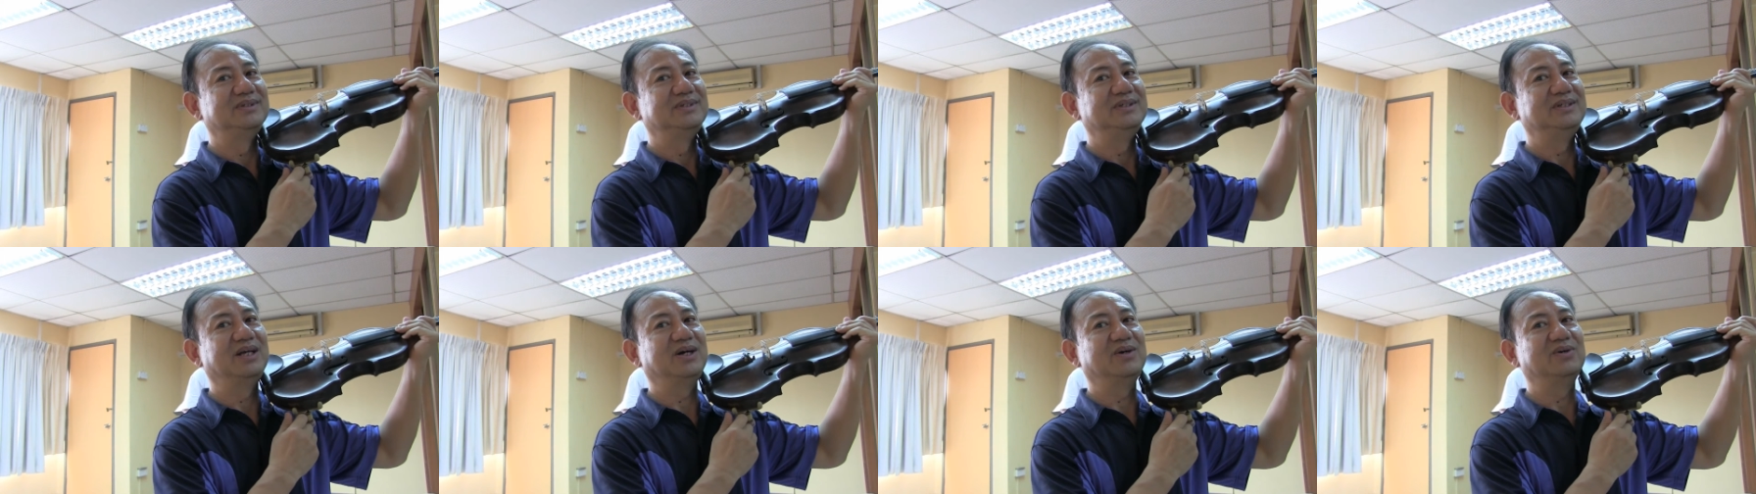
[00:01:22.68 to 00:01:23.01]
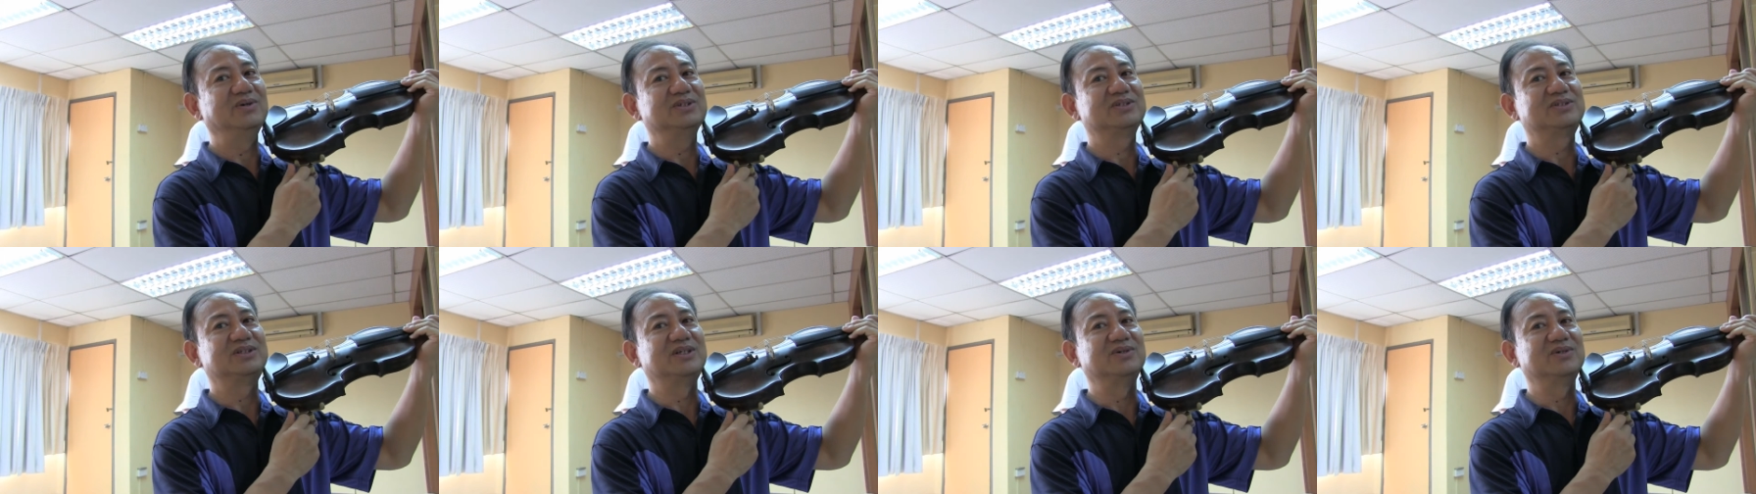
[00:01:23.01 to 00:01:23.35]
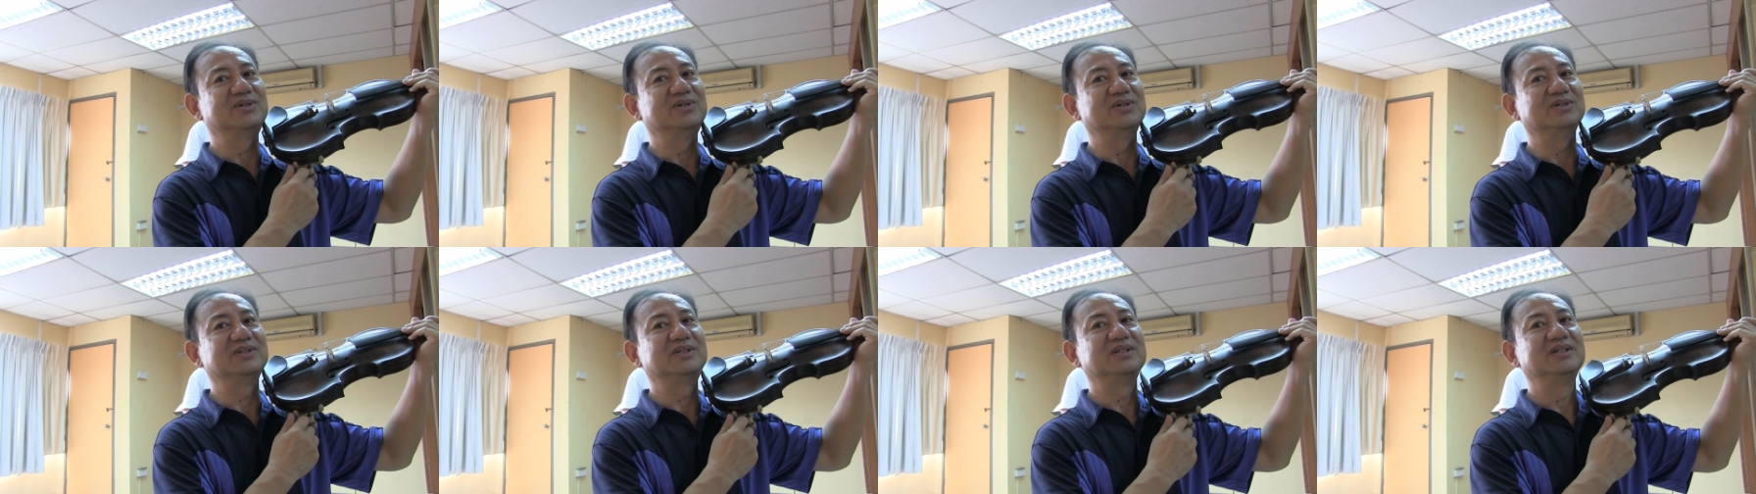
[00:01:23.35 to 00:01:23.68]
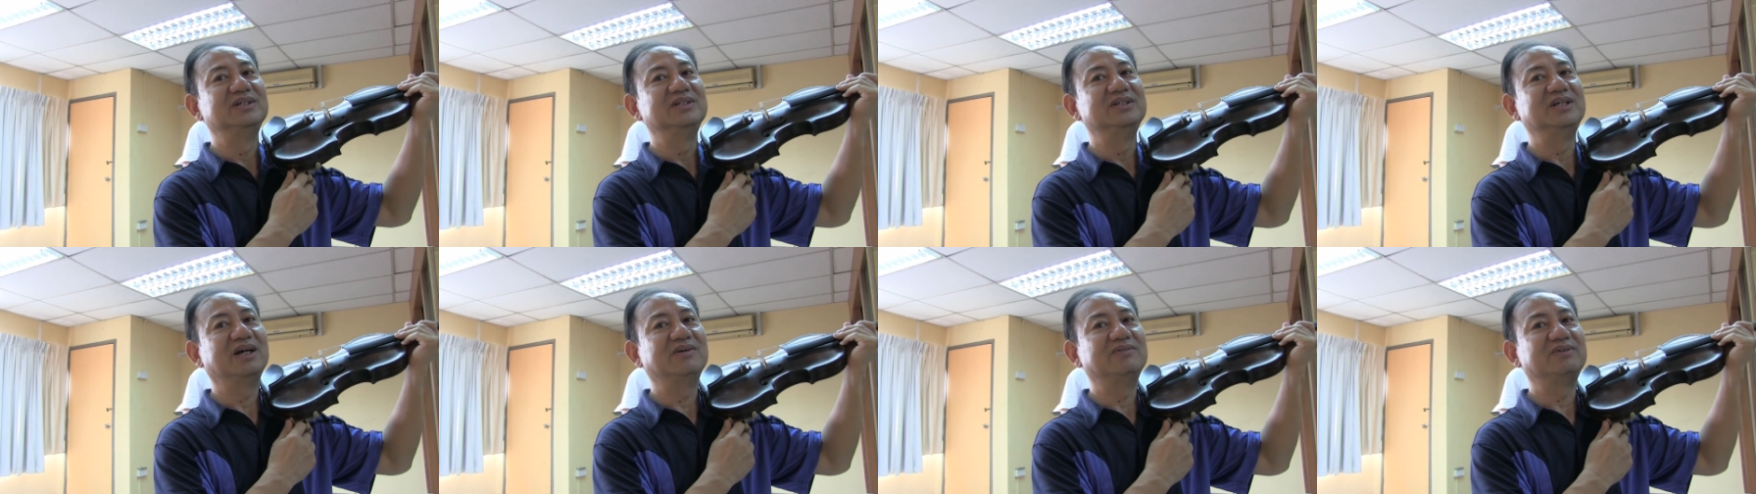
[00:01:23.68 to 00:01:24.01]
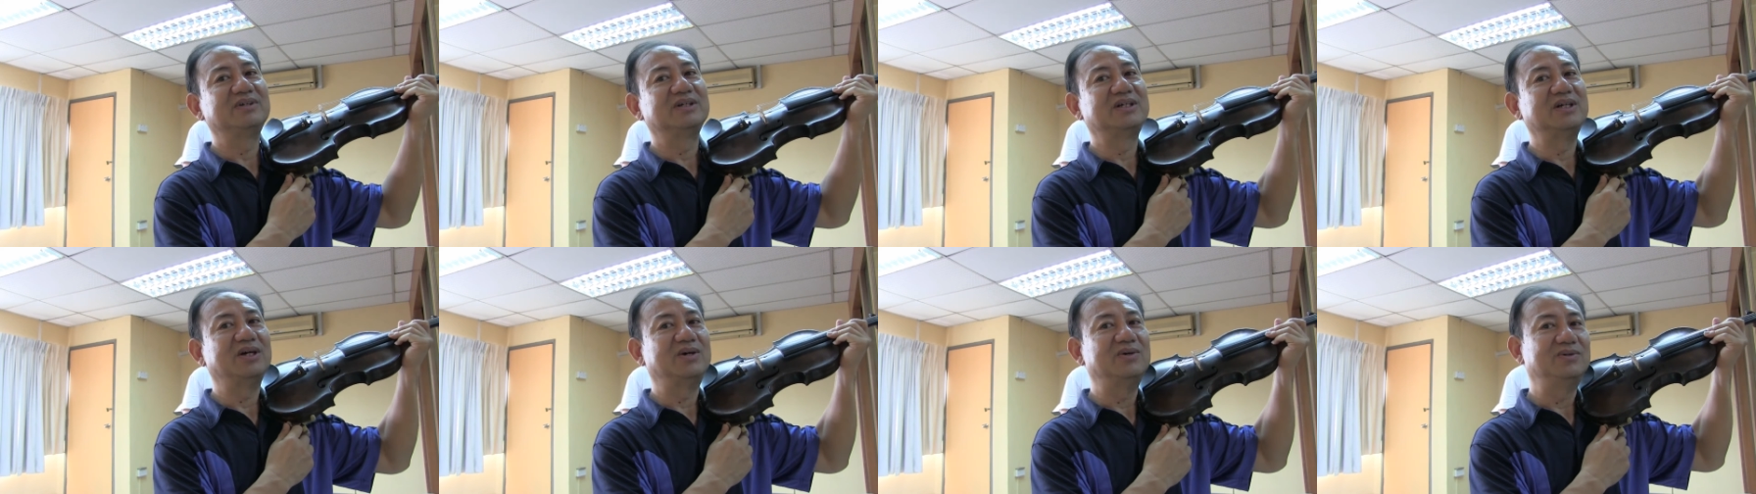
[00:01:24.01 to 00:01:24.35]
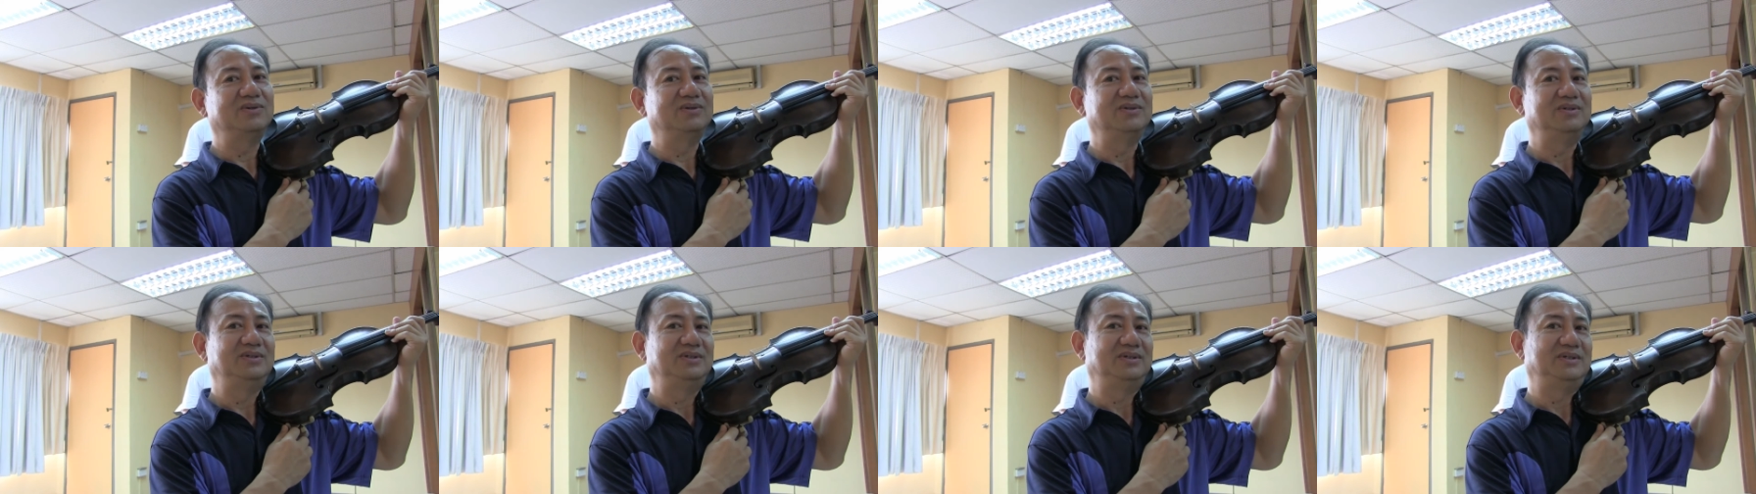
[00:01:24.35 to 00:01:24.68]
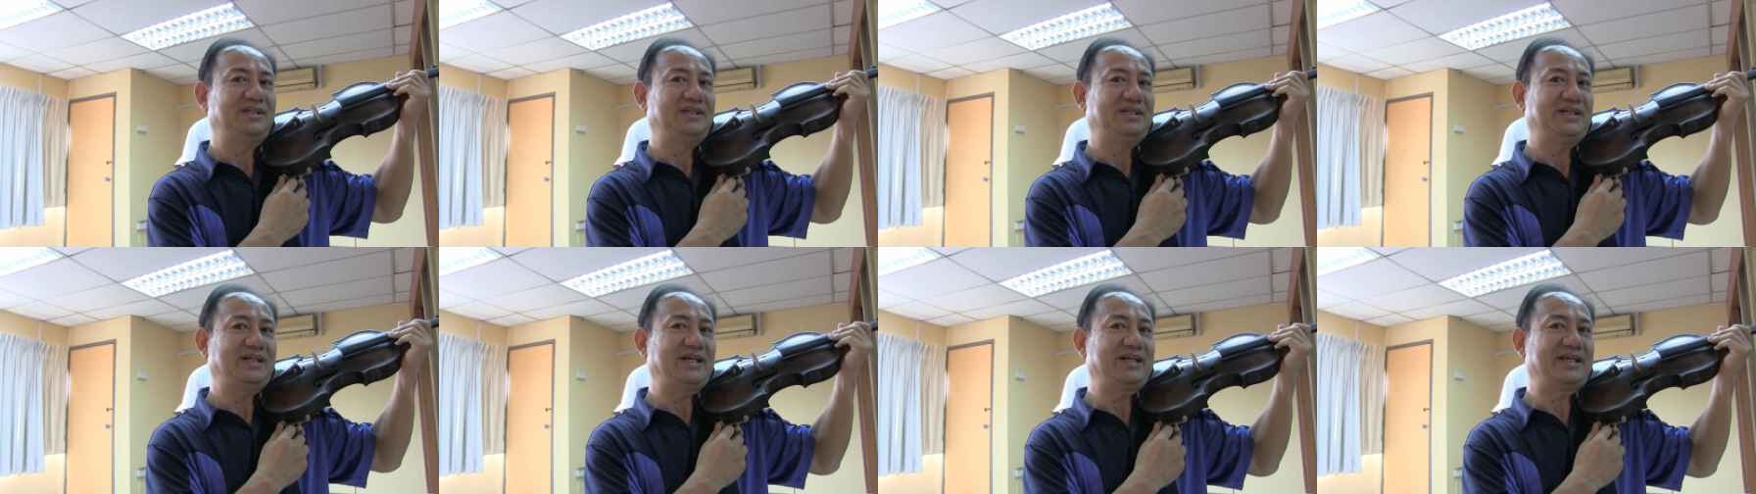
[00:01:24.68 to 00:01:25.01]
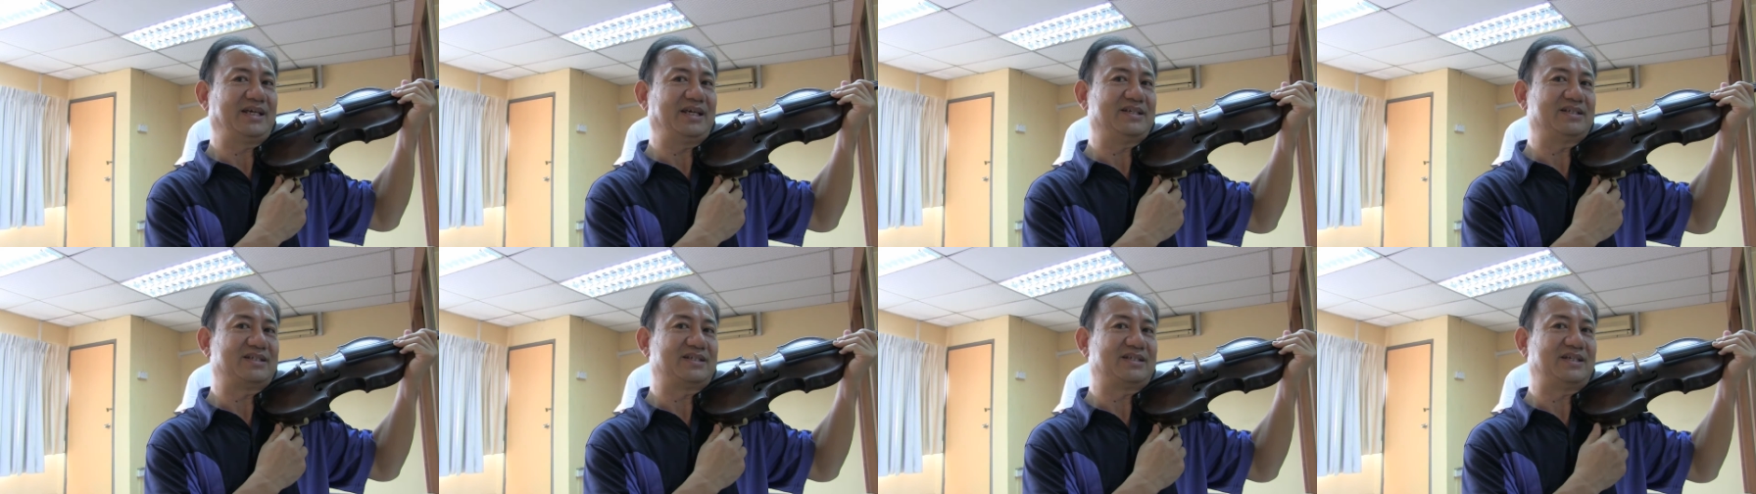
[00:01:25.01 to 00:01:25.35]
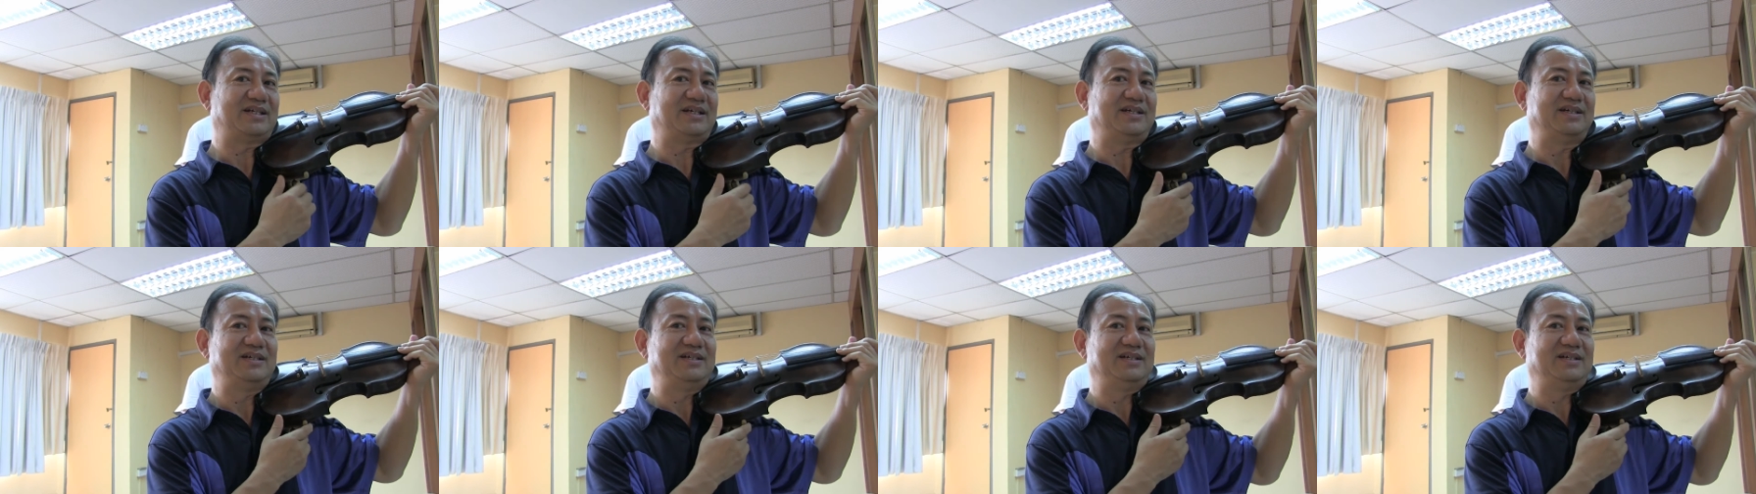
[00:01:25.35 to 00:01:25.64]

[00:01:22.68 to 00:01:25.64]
No, it's no good. You have to go against,